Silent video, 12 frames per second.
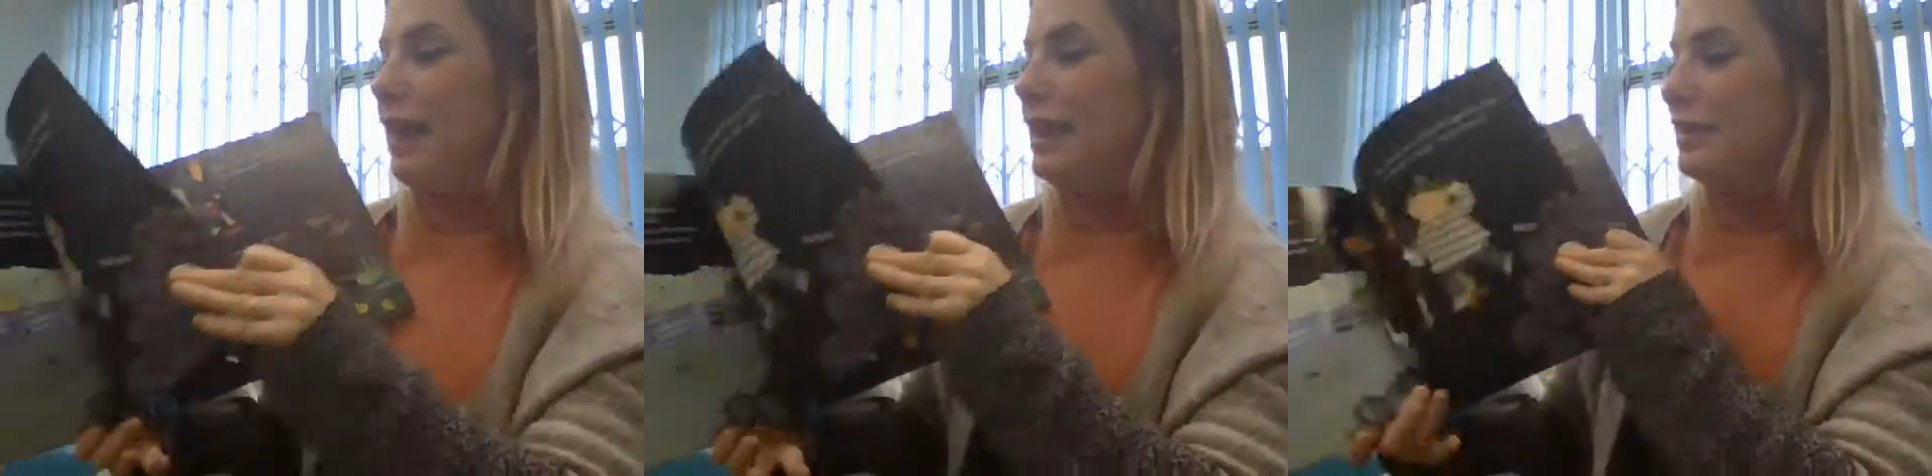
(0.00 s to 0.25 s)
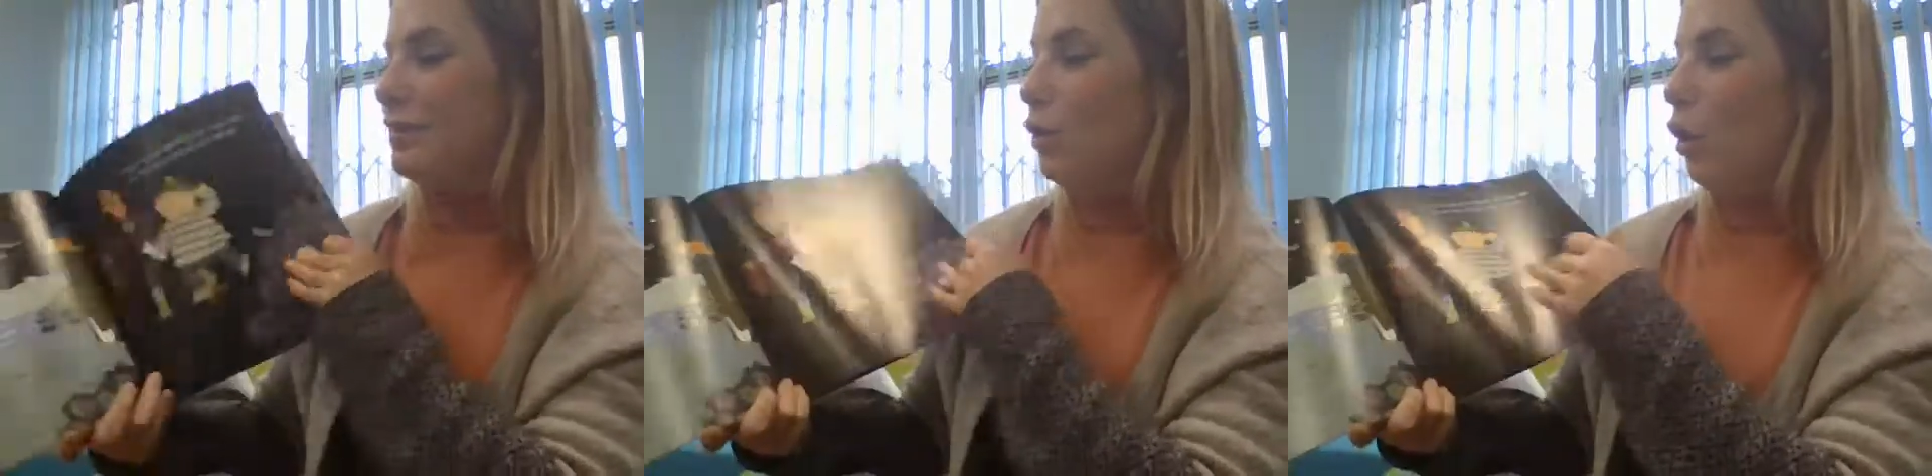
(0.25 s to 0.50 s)

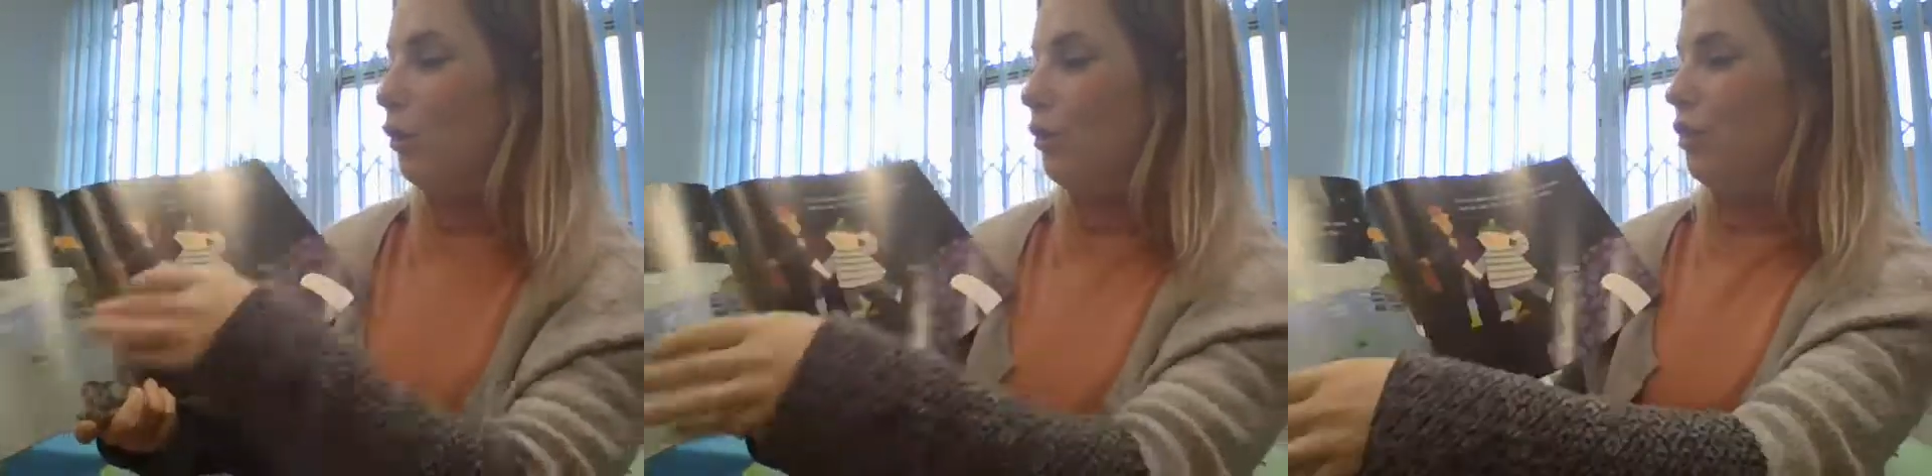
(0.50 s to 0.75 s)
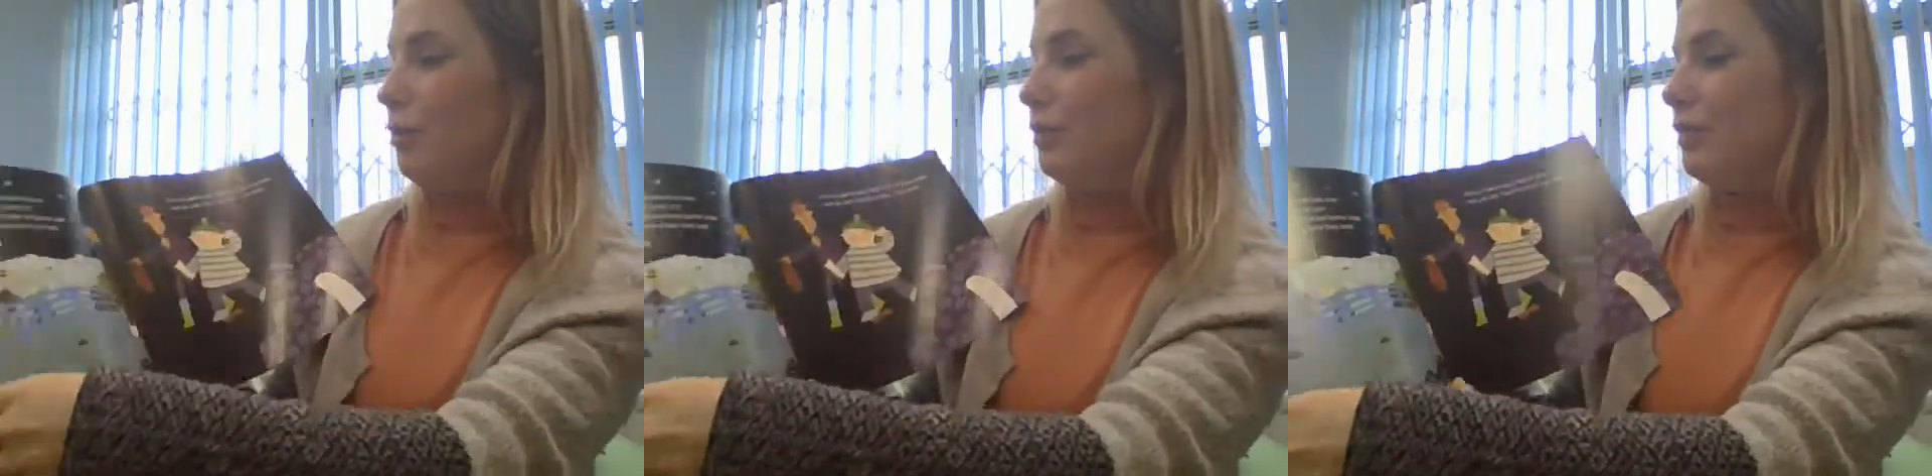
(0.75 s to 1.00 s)
is got
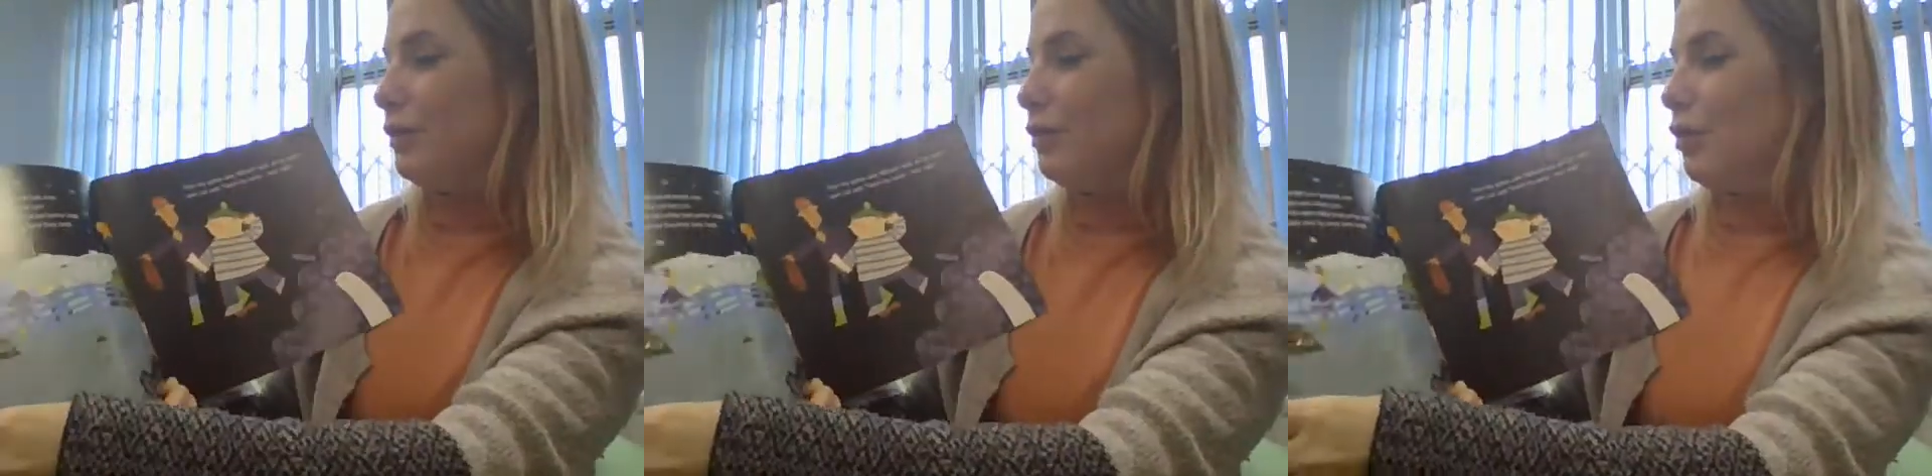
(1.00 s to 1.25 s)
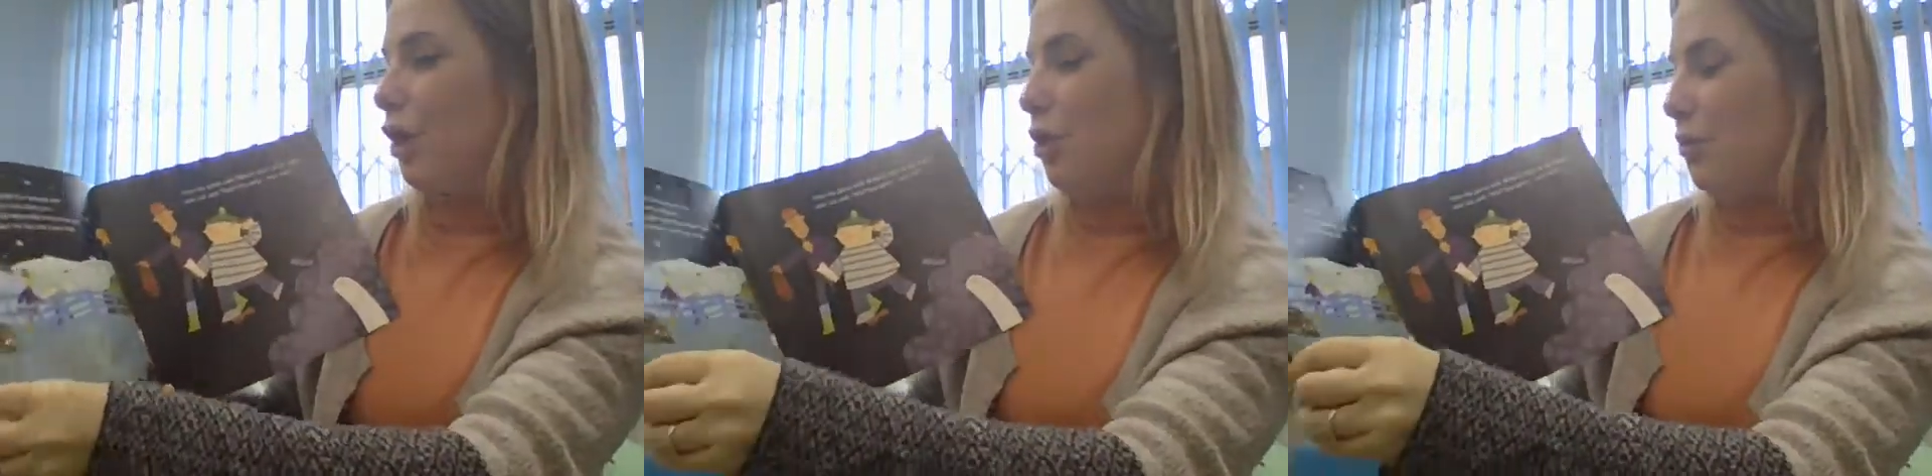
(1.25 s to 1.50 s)
them to
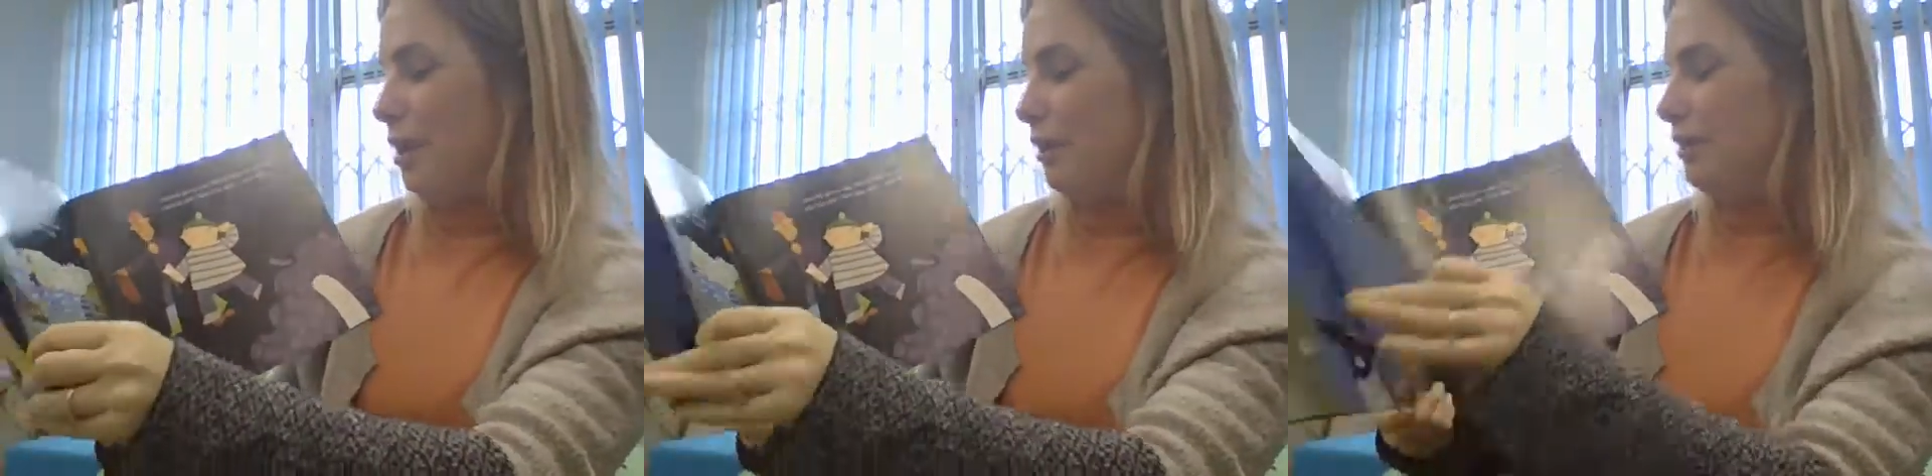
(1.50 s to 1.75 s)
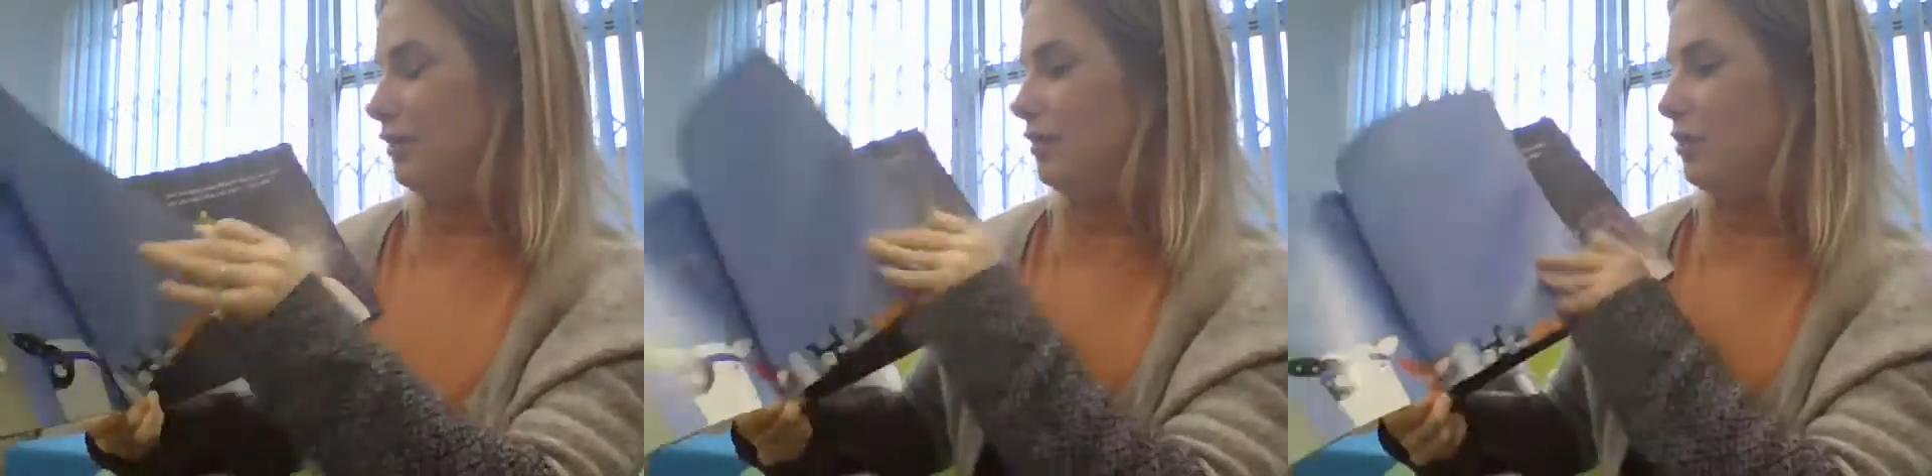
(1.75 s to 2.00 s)
go
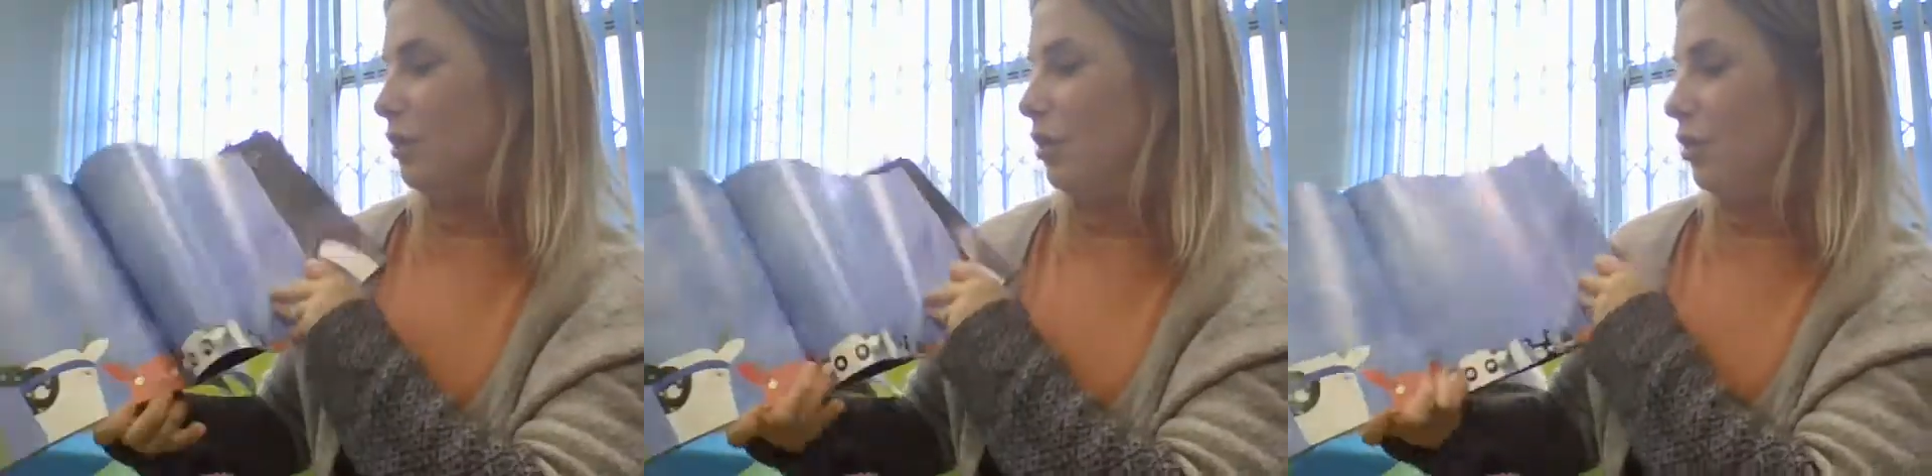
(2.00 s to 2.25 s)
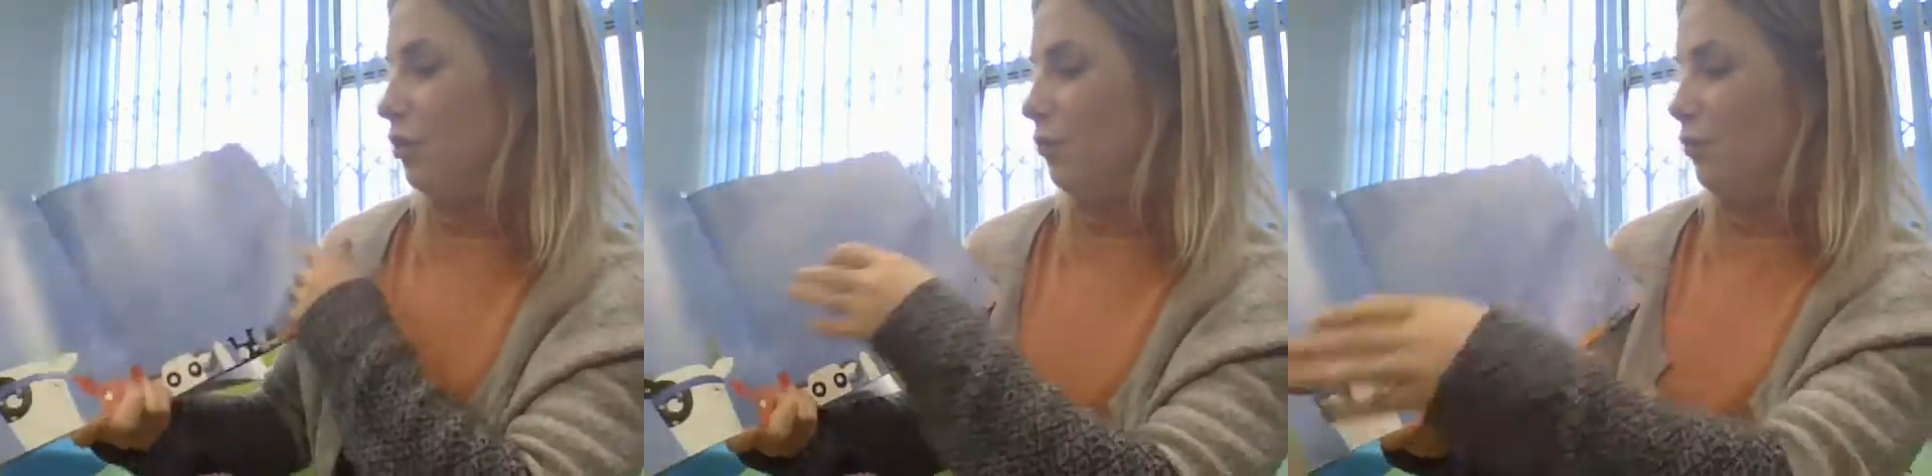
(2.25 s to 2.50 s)

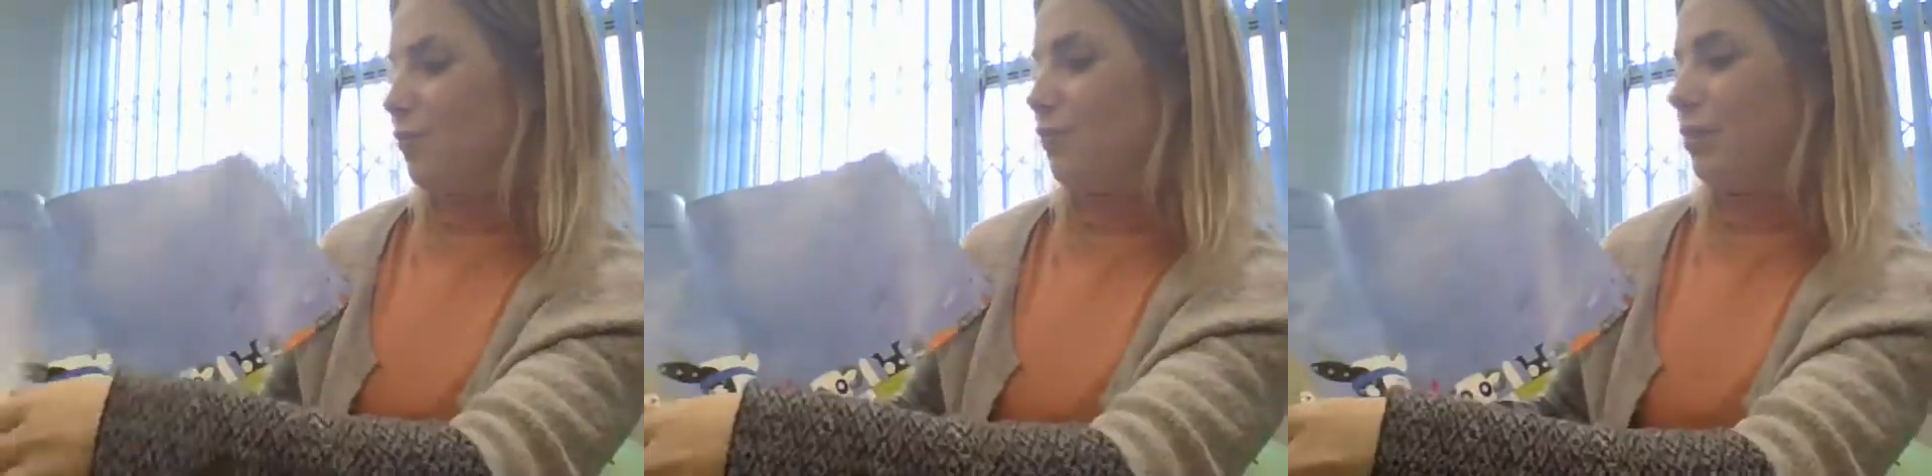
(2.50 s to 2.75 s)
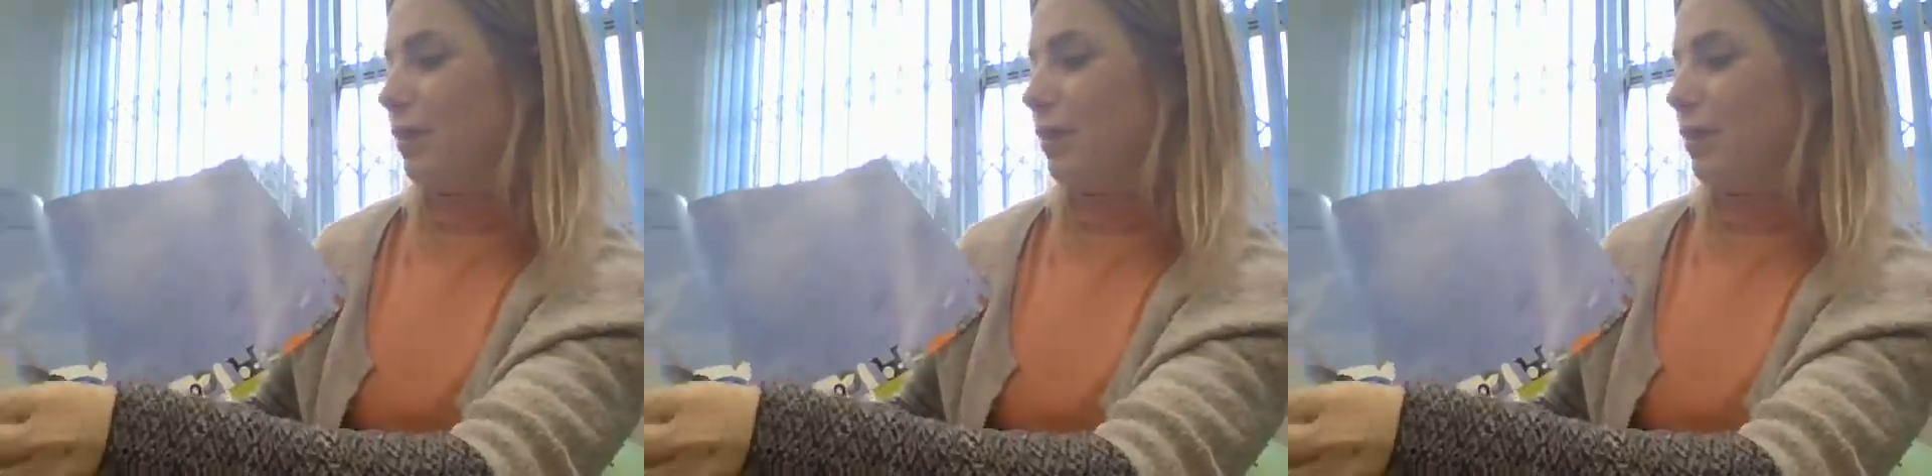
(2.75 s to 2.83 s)
into,